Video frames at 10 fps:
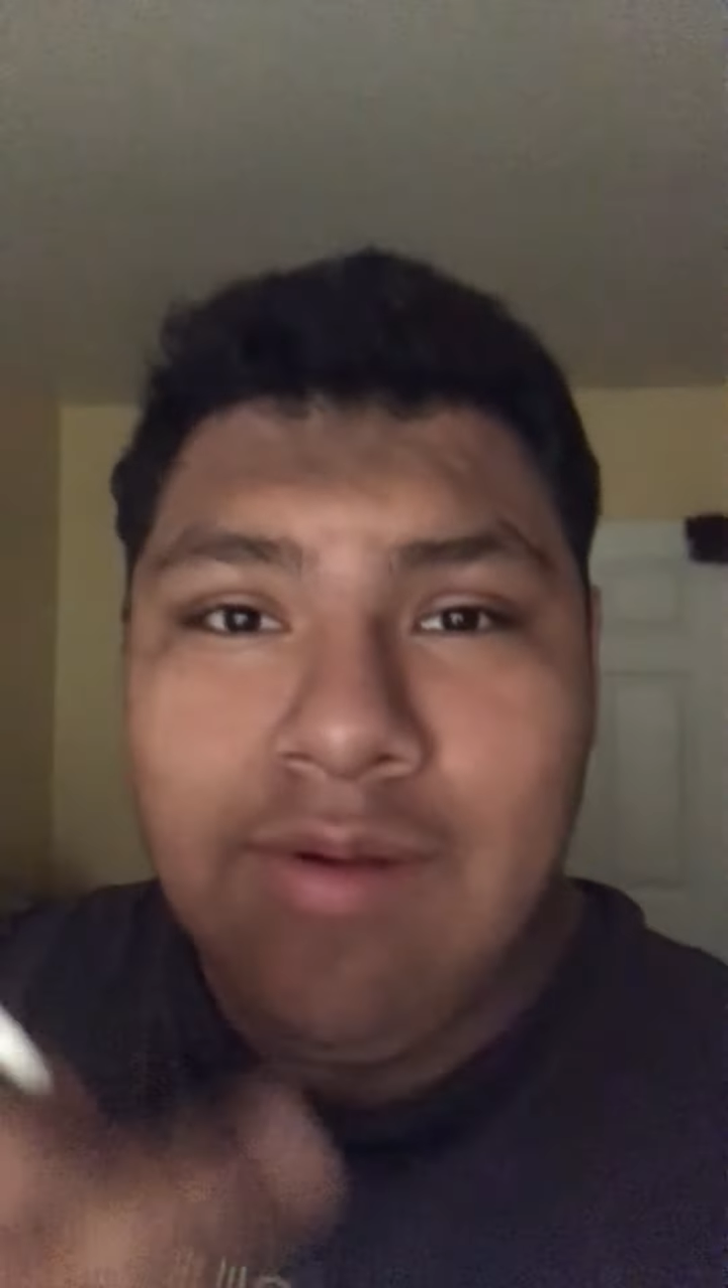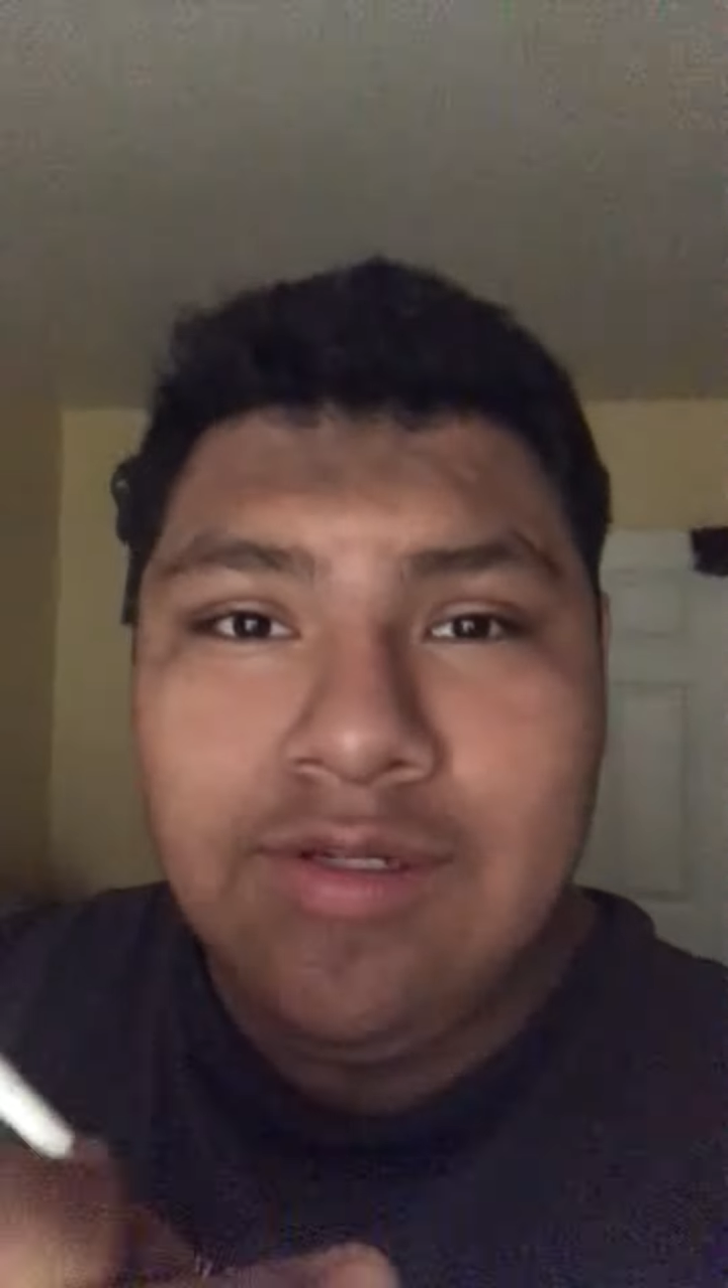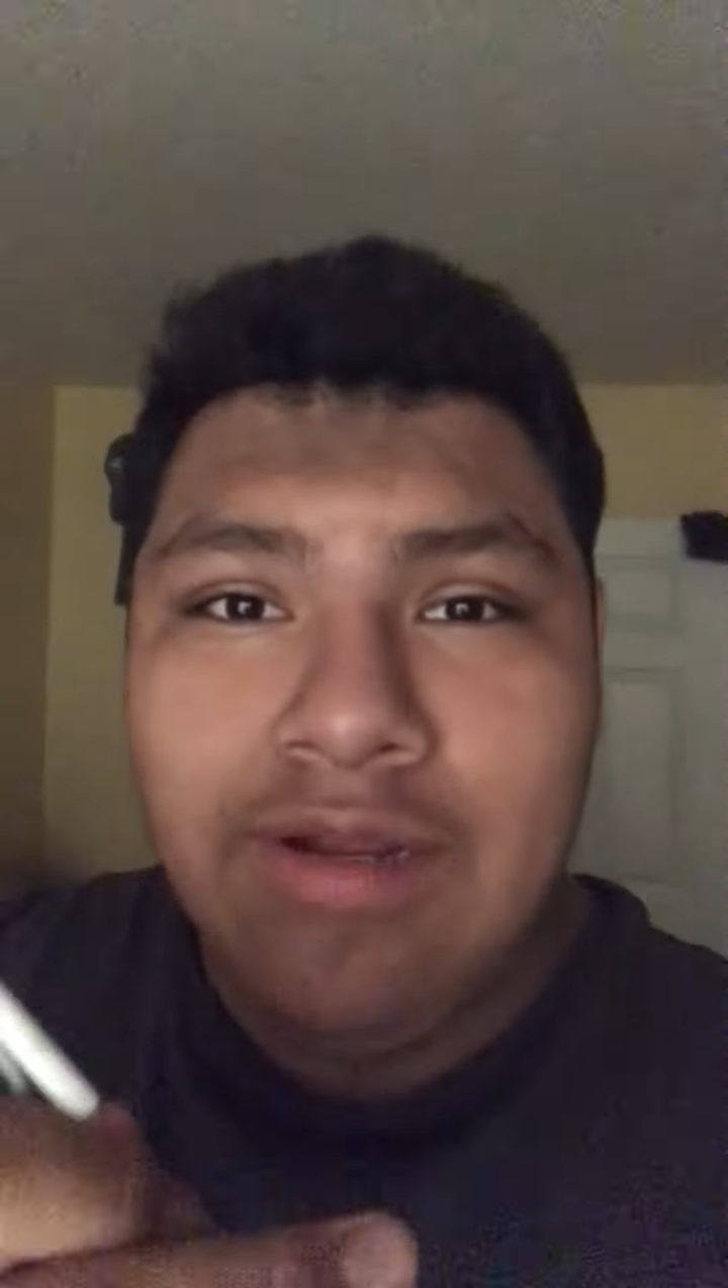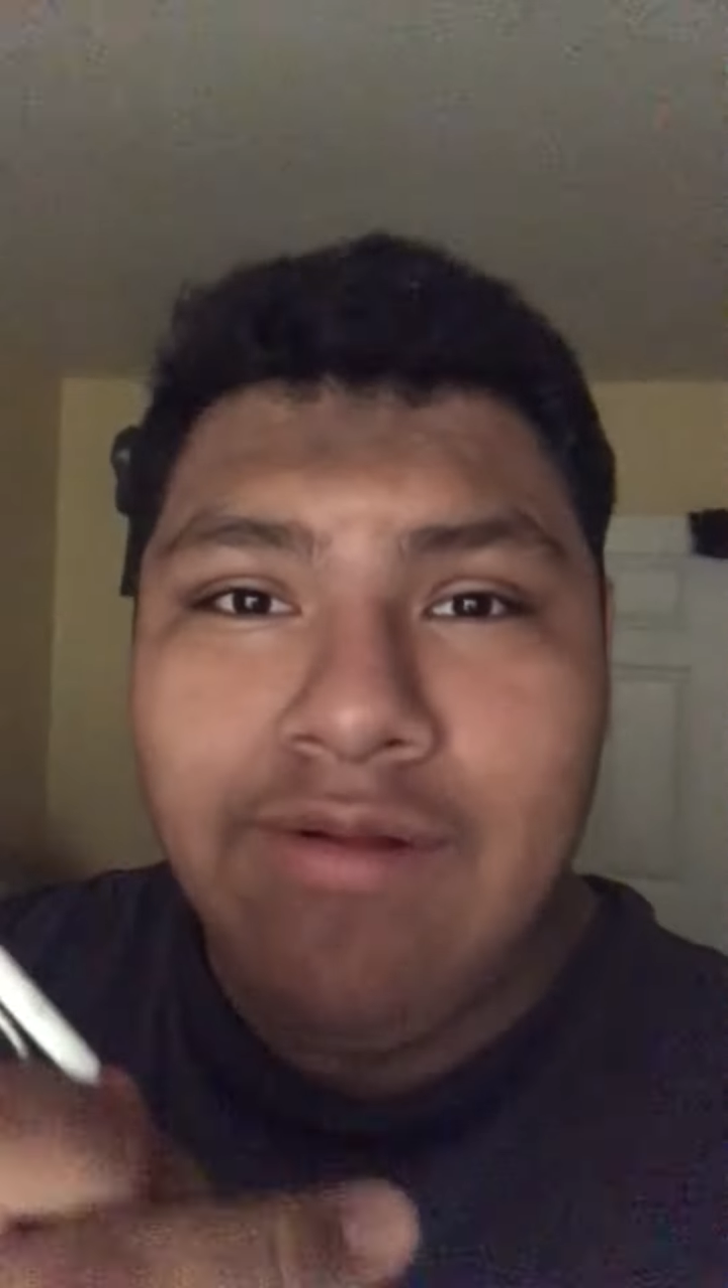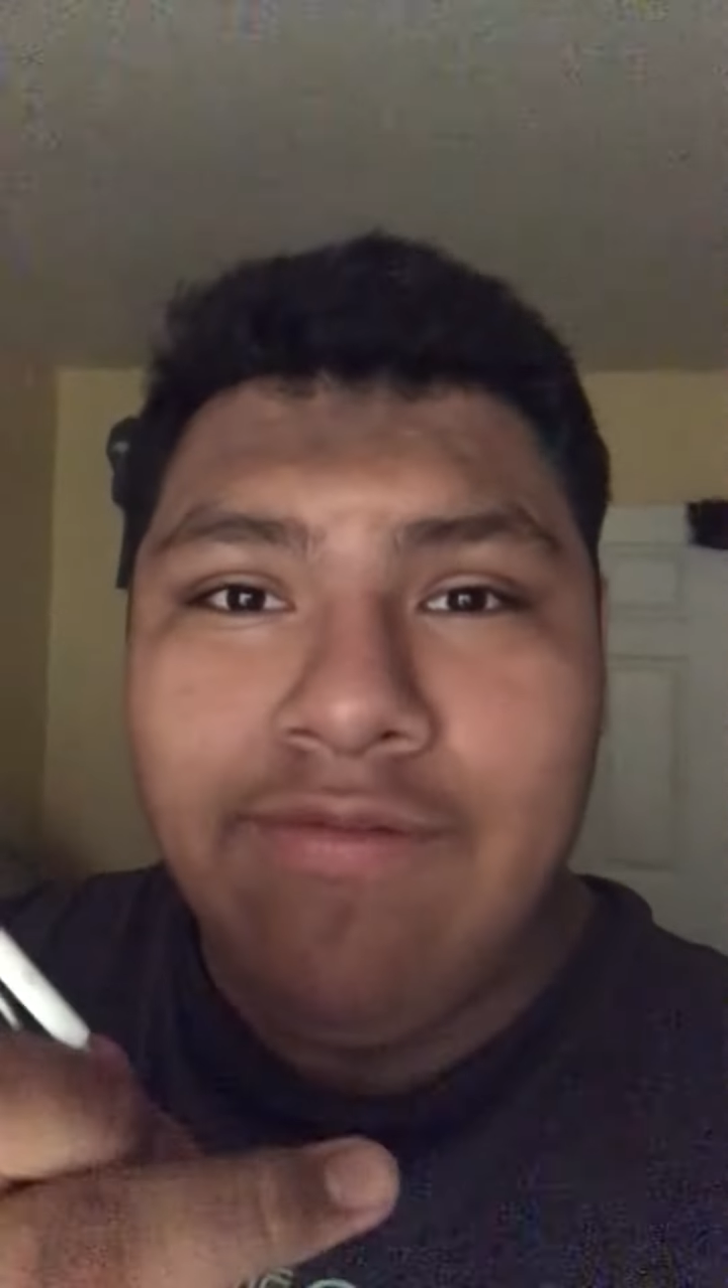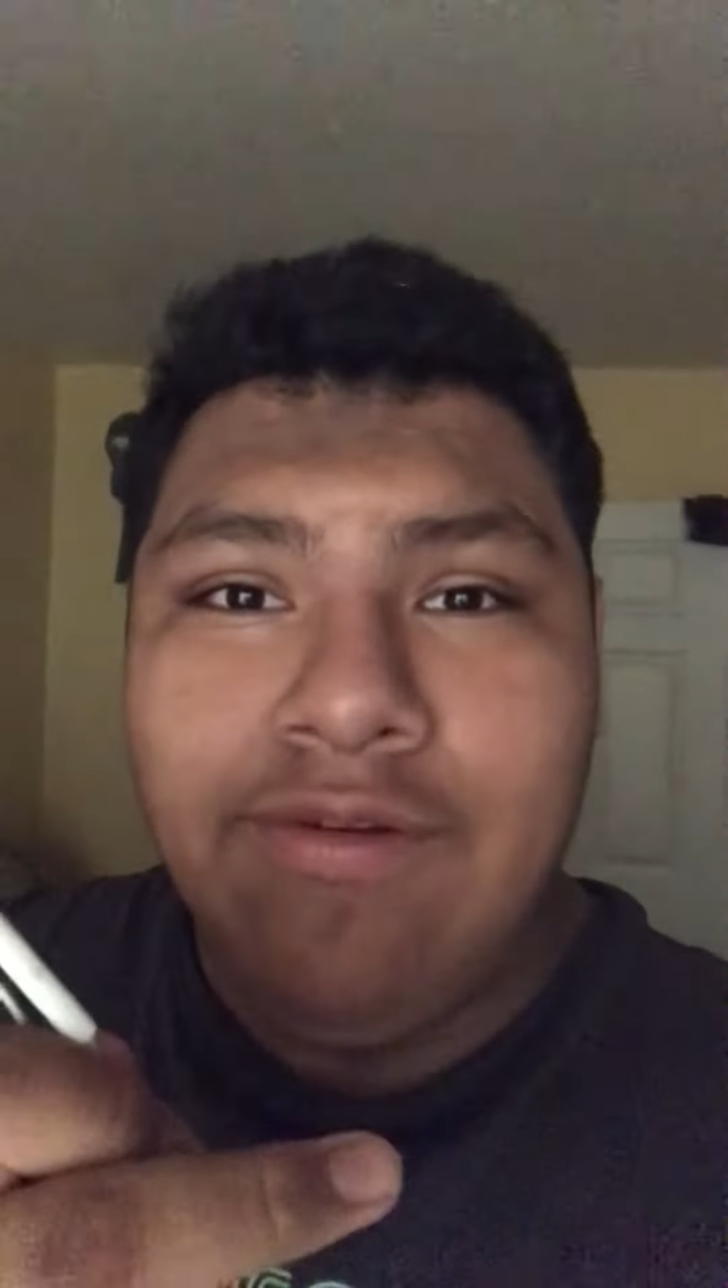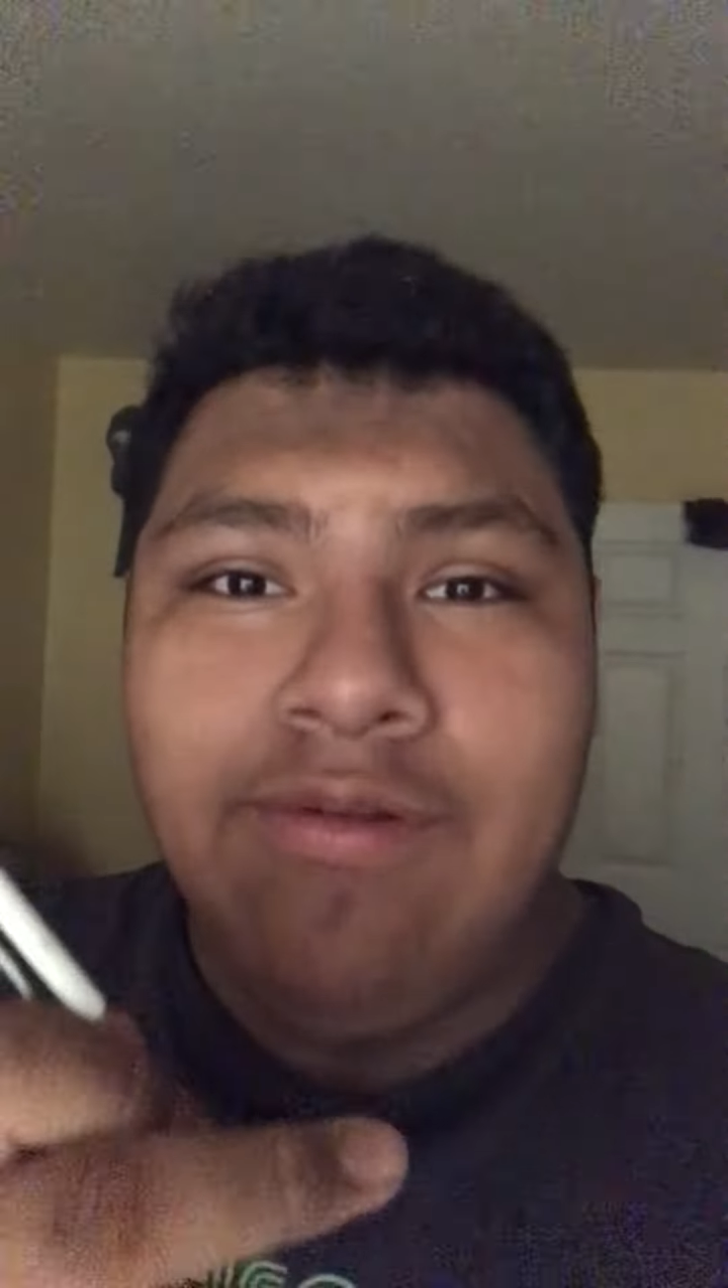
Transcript: channel if you're new